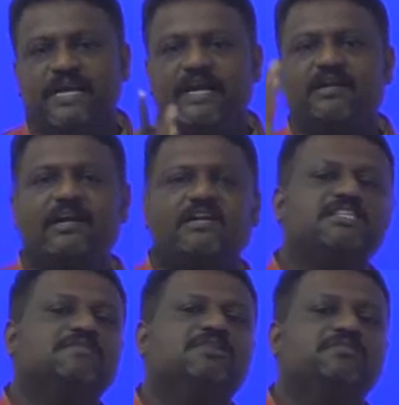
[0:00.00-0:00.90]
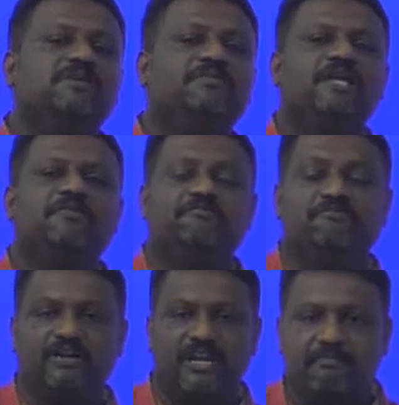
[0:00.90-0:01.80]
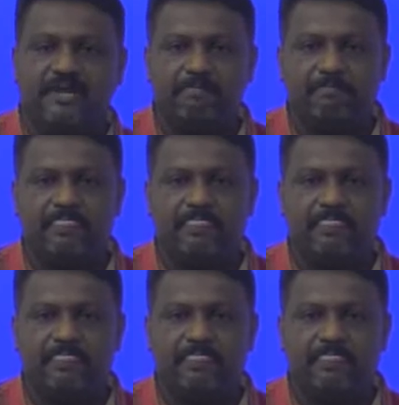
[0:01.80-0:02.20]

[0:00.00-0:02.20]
its addressable memory 1 MB.